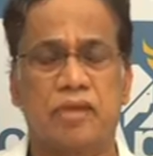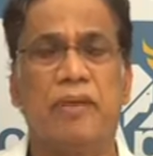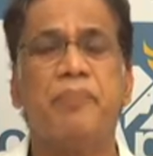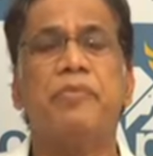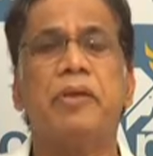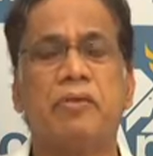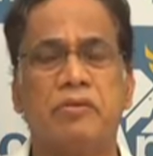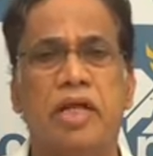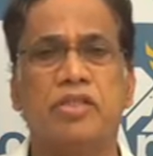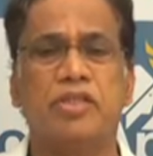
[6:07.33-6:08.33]
Yeah,
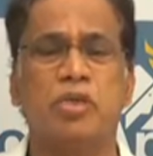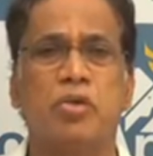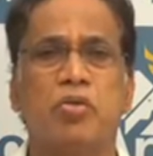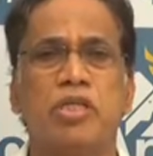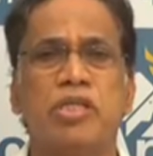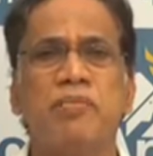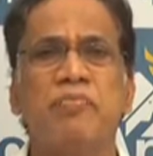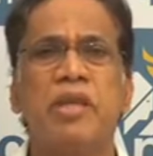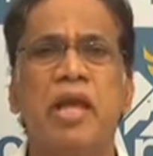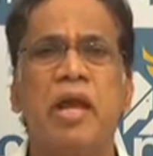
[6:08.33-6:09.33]
that's also a good question.
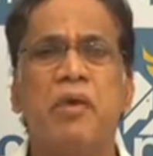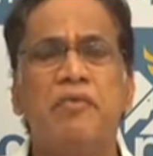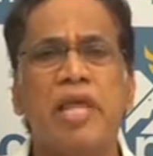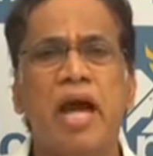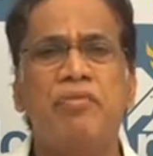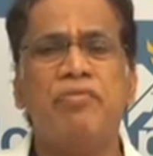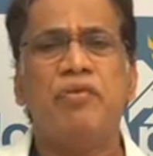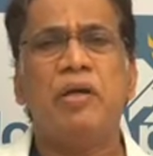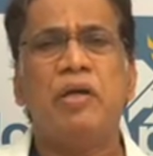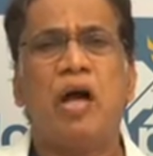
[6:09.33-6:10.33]
We have
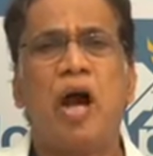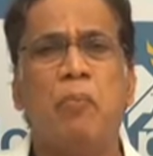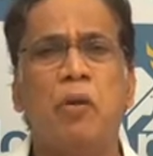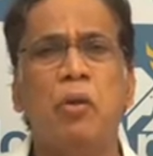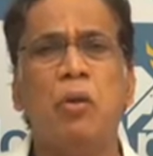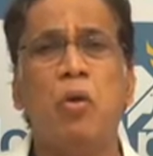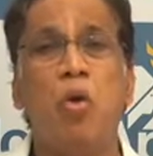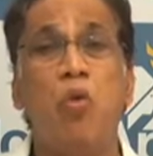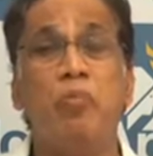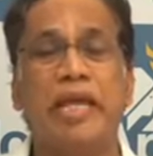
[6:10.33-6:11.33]
Apollo
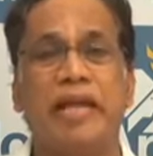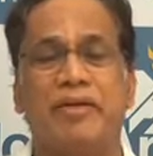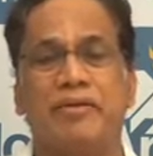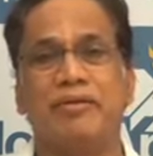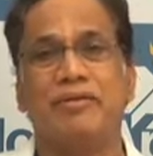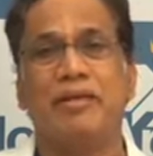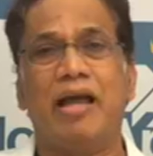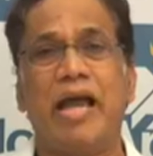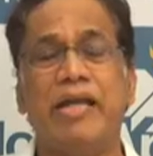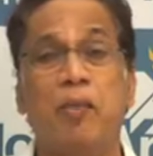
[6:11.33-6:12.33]
home care
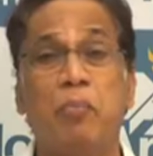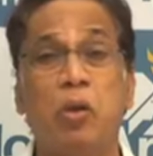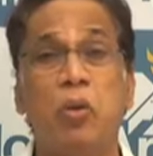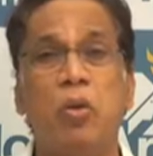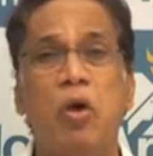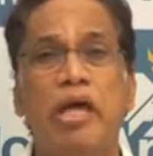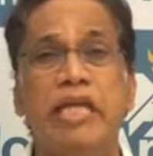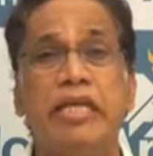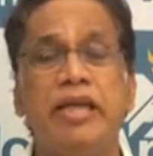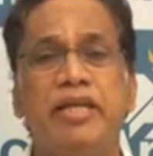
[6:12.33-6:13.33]
and Apollo
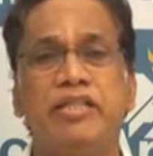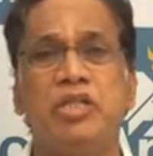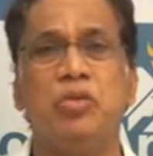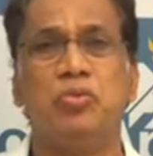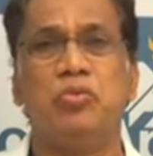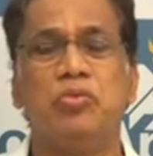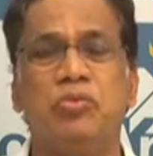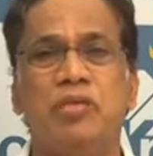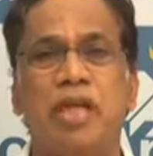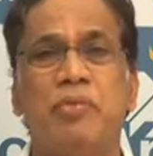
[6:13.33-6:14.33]
EICU,
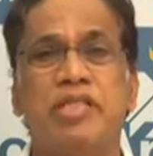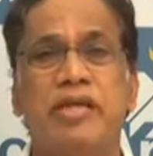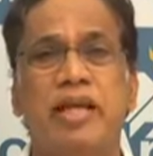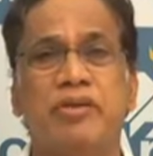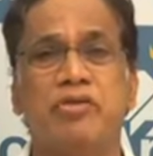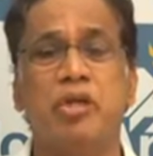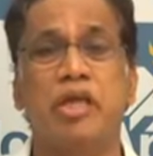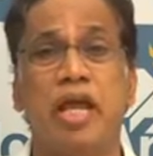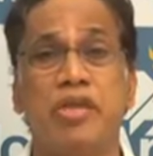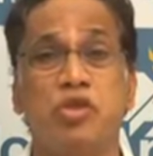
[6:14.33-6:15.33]
that means
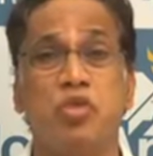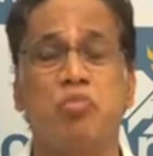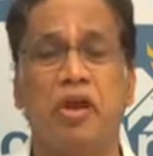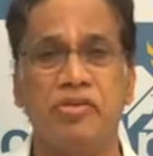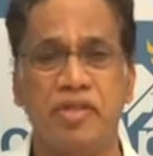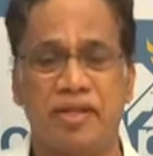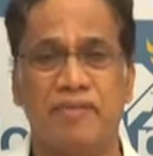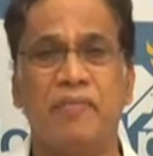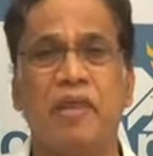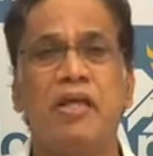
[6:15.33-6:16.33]
electronic ICU monitoring.
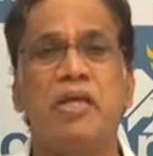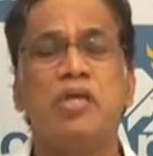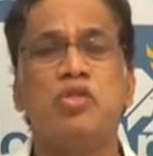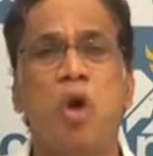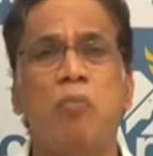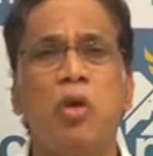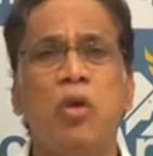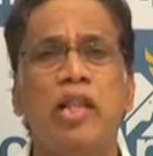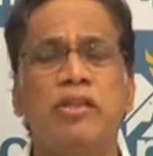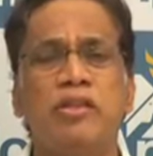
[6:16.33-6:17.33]
So
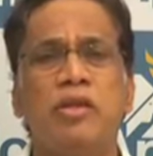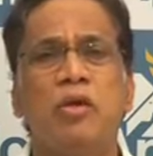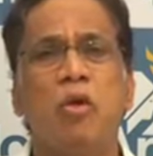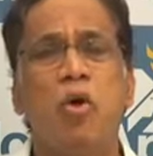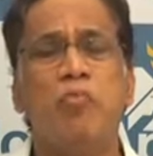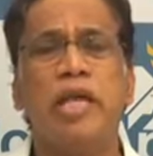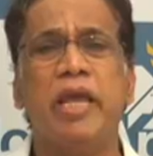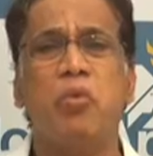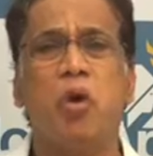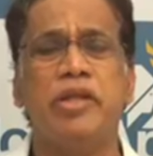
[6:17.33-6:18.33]
Apollo health home
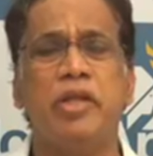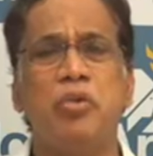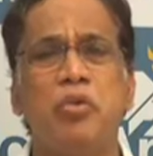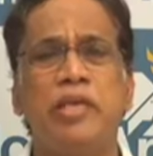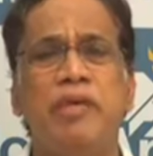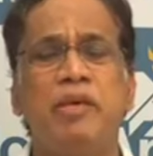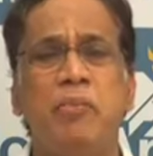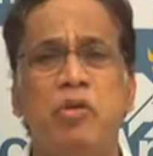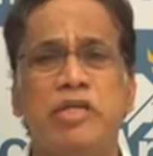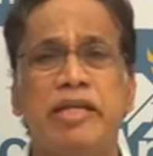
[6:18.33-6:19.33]
care, what they do, they
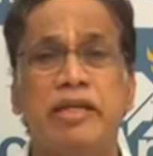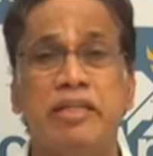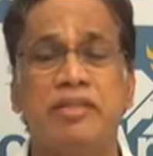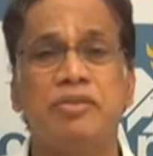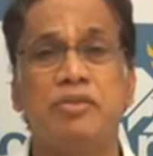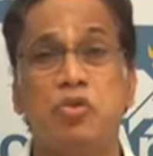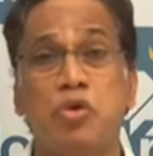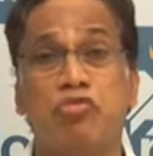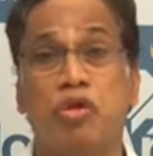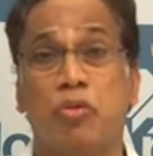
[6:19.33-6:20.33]
will put a nurse
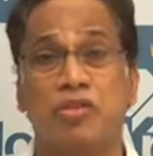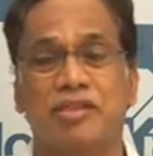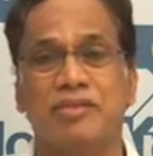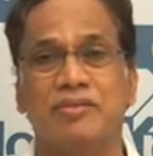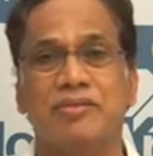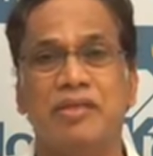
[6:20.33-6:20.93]
24 hours.